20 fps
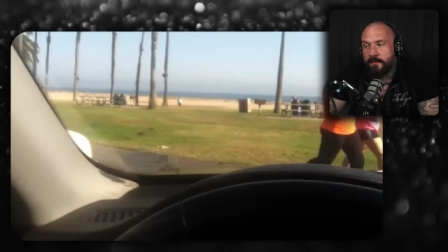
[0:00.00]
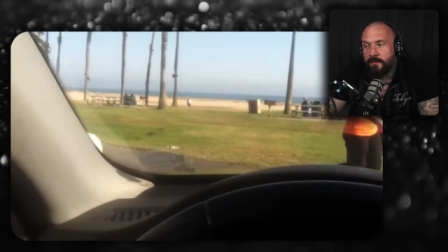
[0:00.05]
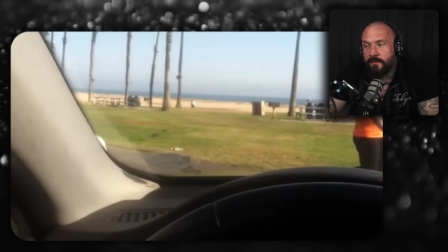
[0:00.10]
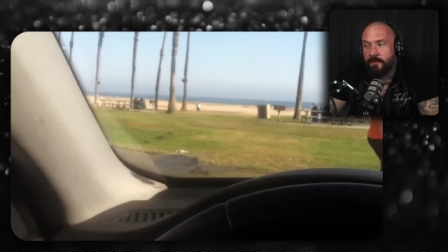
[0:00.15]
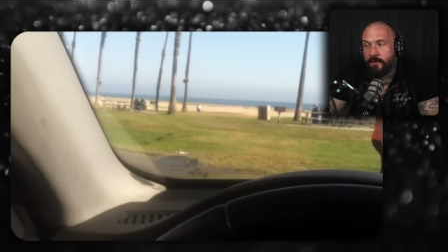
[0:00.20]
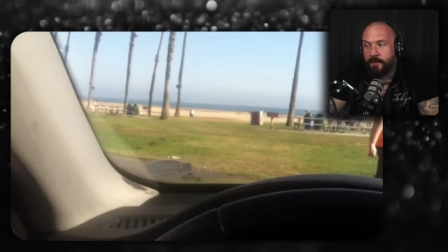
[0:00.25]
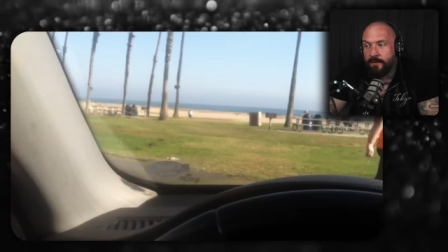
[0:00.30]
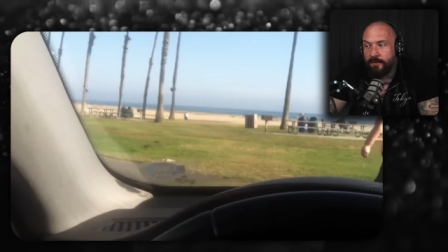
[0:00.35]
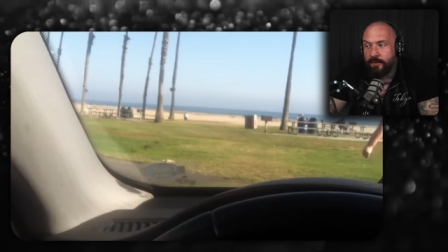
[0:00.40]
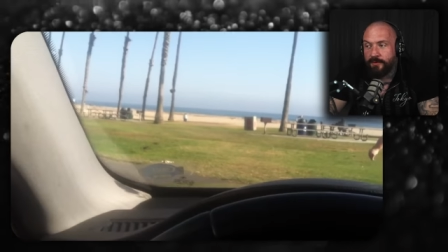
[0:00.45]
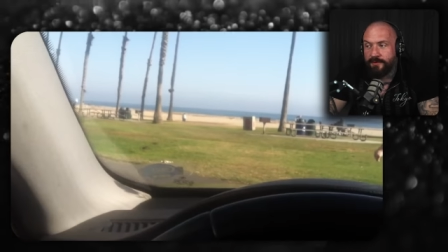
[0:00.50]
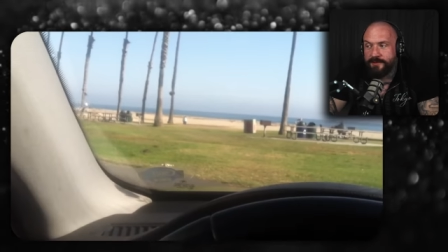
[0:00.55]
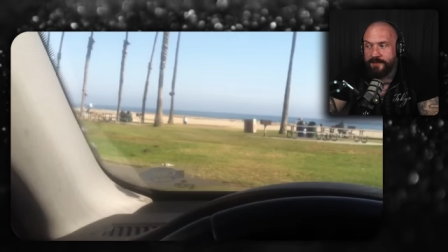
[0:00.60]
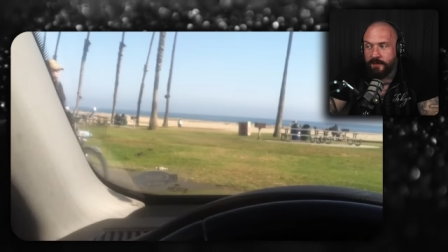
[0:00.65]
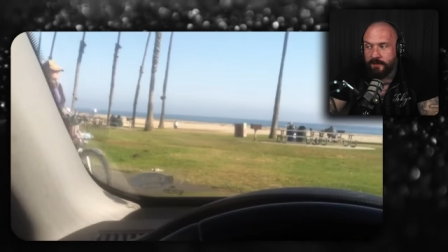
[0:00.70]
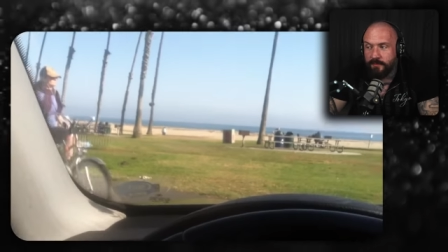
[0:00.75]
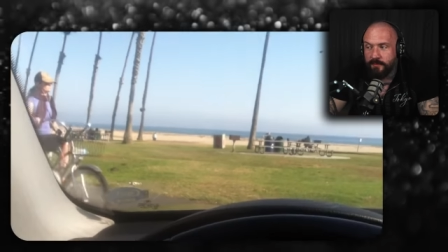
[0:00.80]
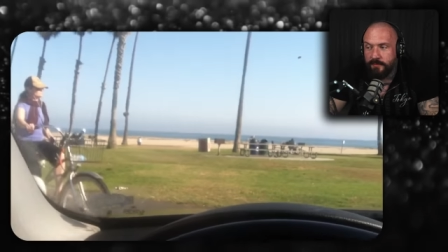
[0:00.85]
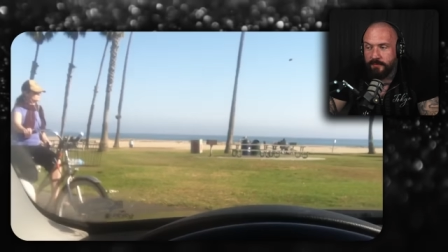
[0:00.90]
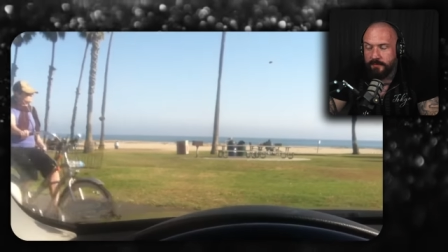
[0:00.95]
What, those
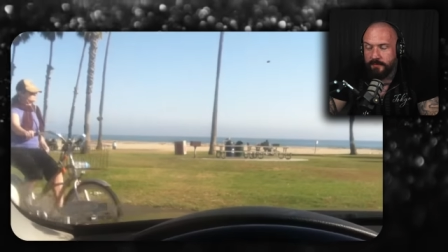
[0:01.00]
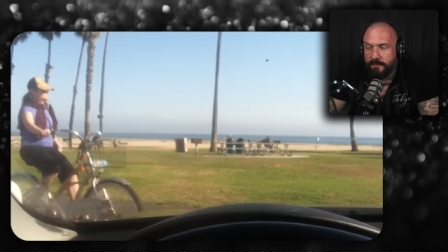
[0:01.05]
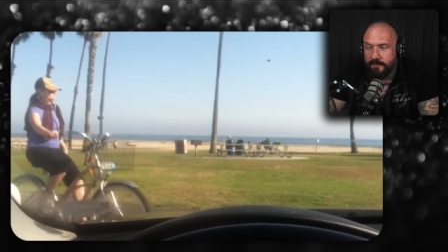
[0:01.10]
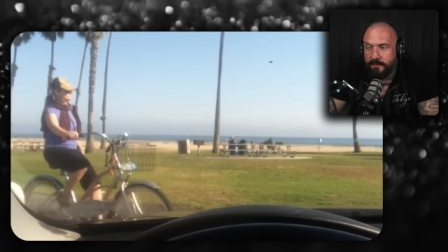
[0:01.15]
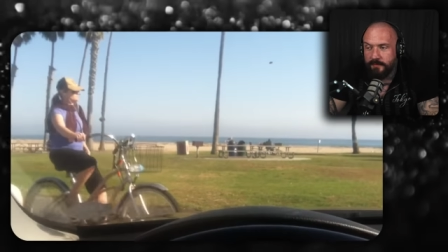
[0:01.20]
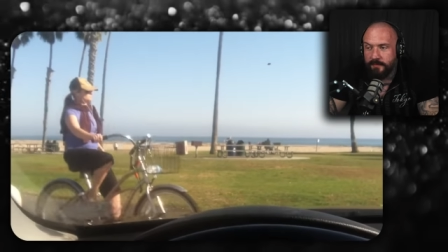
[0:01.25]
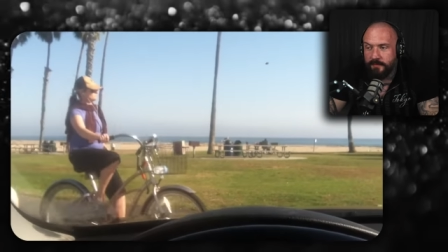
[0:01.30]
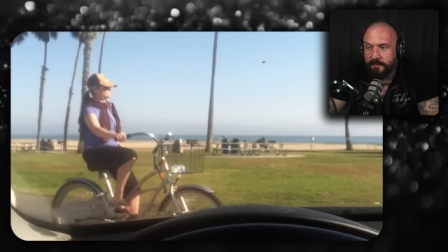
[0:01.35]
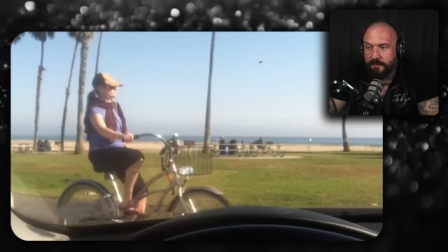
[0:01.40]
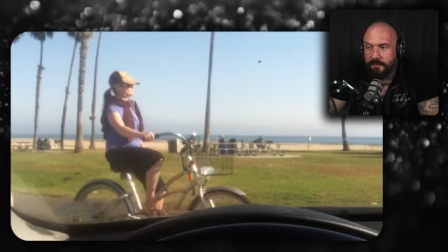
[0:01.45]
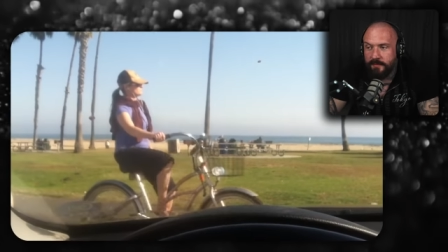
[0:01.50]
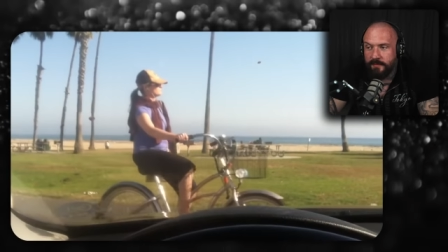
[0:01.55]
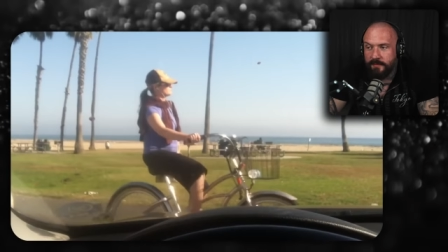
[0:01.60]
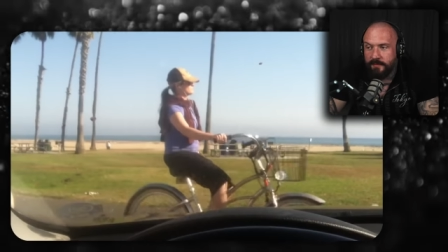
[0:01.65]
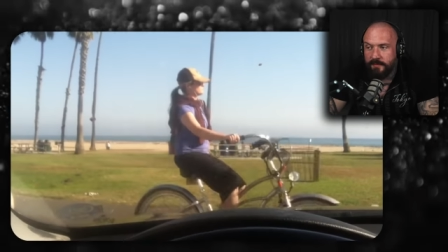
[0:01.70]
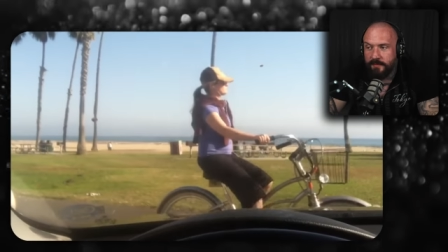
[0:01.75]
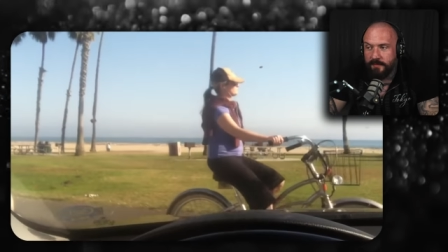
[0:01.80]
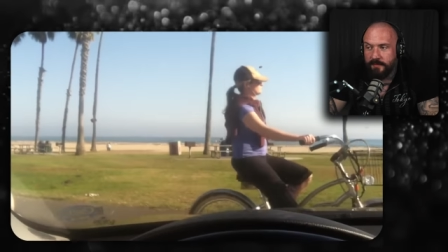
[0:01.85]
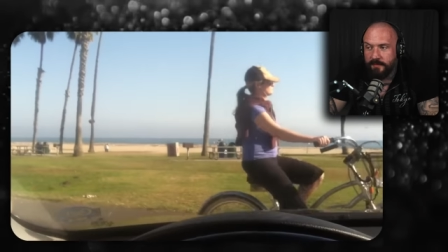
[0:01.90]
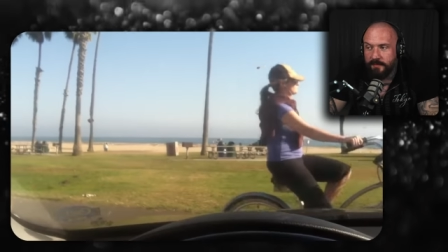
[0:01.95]
two?
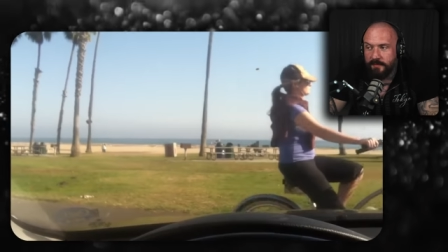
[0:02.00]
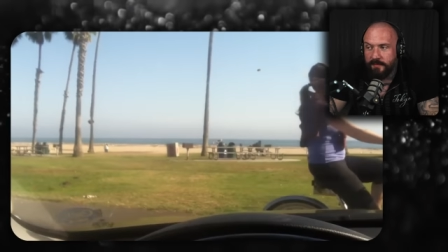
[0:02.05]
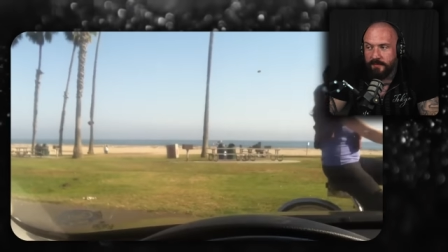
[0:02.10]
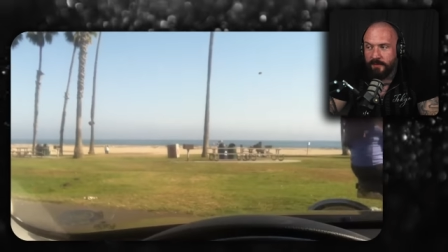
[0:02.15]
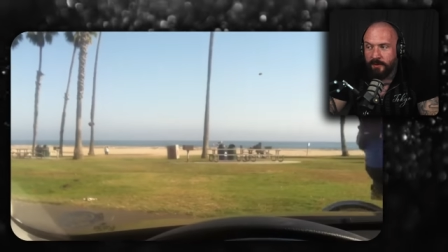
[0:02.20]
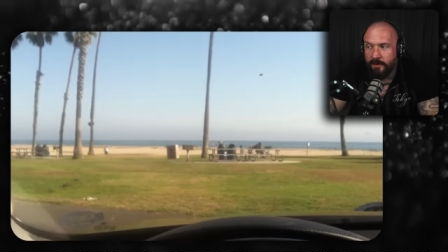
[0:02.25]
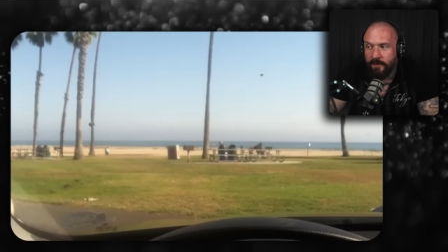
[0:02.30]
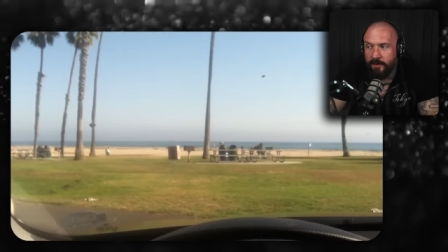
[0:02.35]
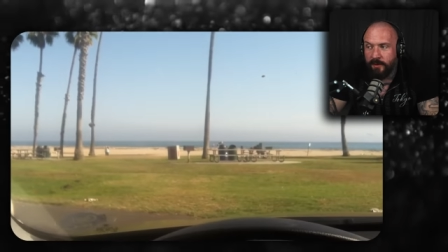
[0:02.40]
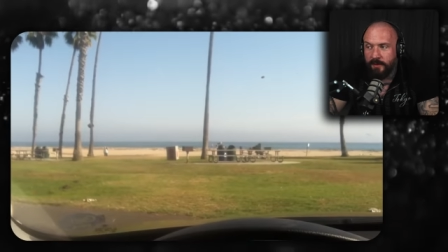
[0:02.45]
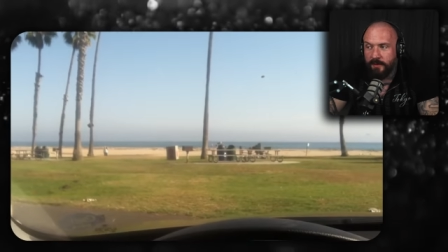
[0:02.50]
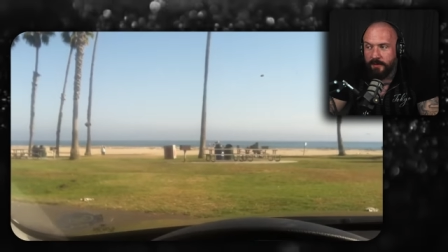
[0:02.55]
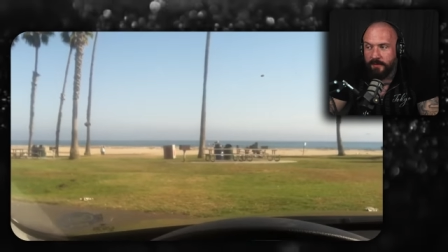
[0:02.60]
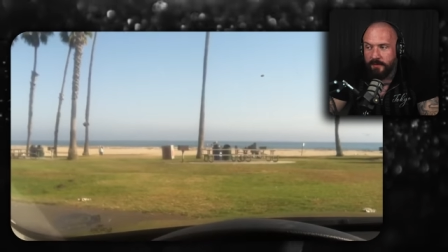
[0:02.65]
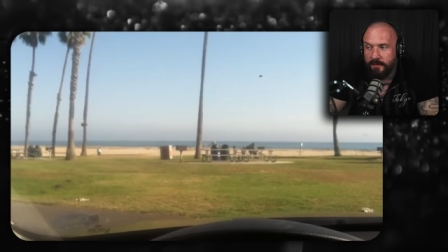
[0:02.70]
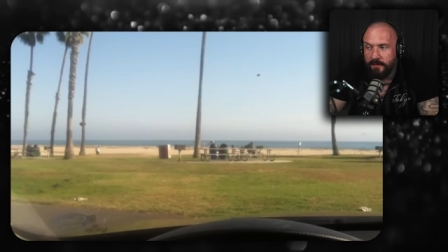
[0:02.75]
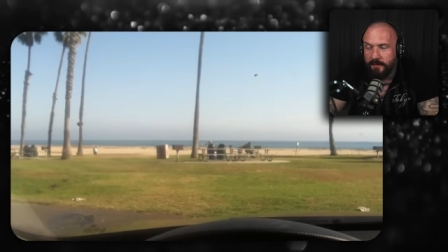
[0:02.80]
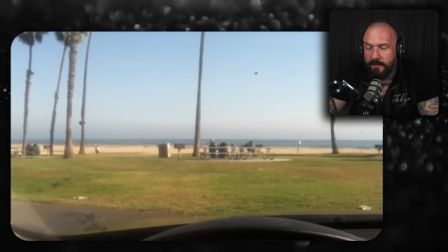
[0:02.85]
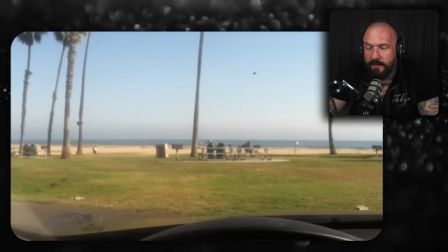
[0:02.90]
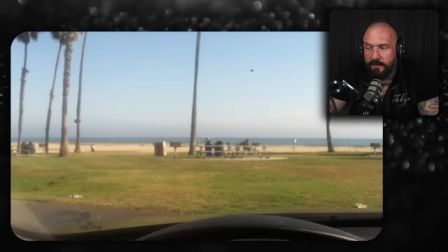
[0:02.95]
Or her?
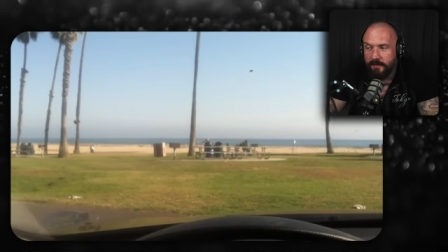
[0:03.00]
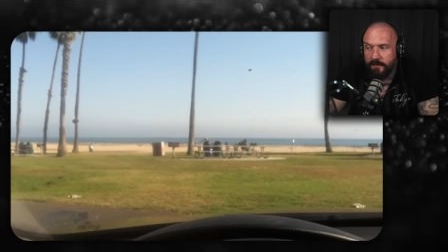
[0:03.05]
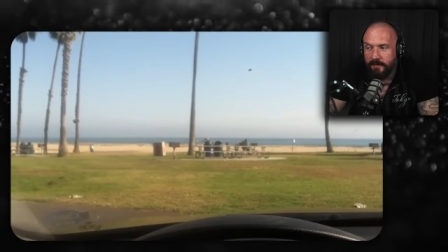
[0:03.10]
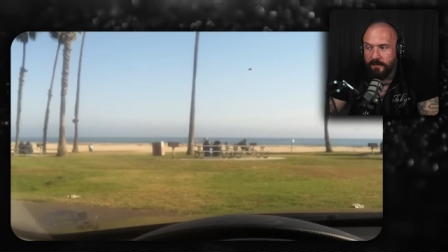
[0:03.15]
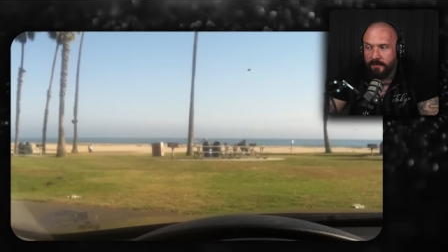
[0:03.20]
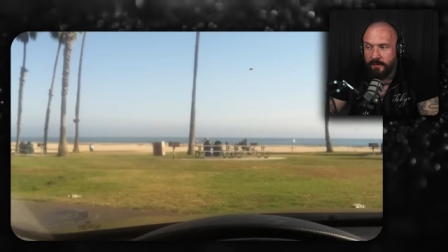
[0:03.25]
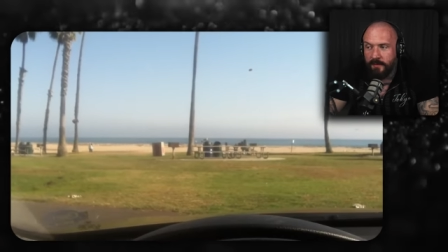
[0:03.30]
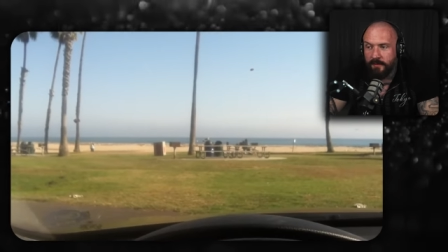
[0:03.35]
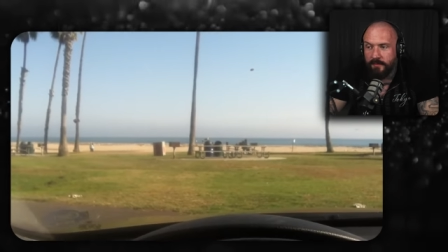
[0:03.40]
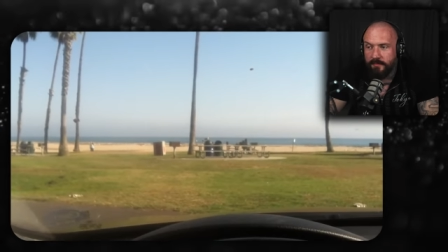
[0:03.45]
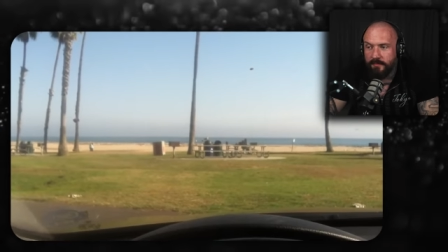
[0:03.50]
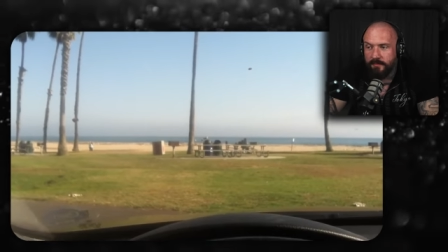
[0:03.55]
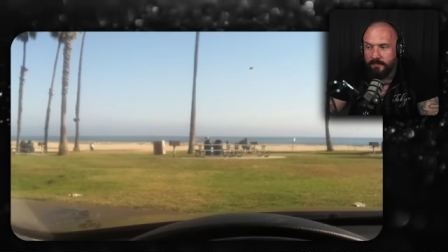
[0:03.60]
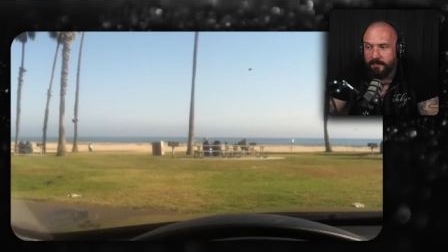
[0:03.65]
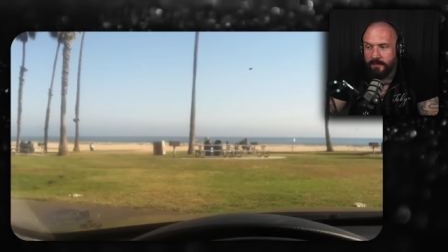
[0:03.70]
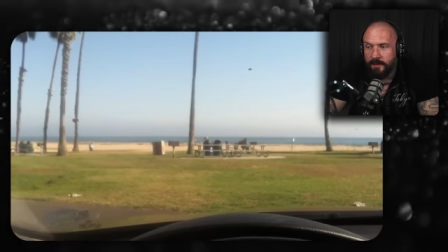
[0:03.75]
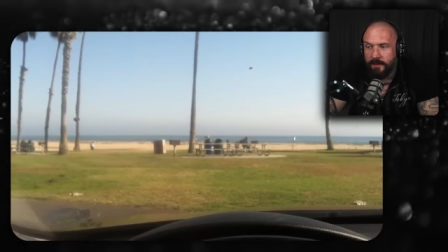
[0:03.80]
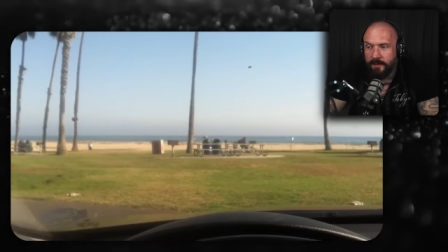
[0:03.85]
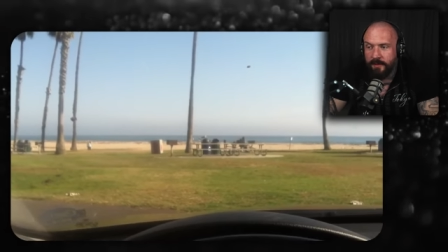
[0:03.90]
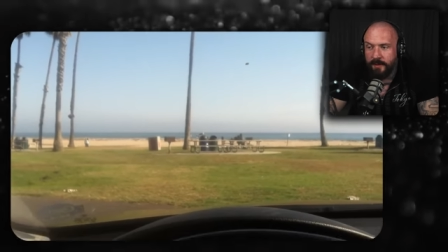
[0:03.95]
No,
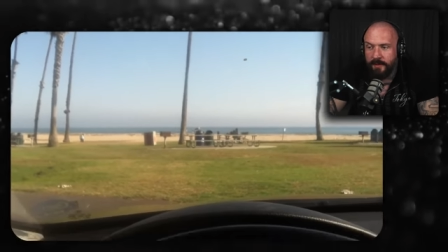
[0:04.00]
none of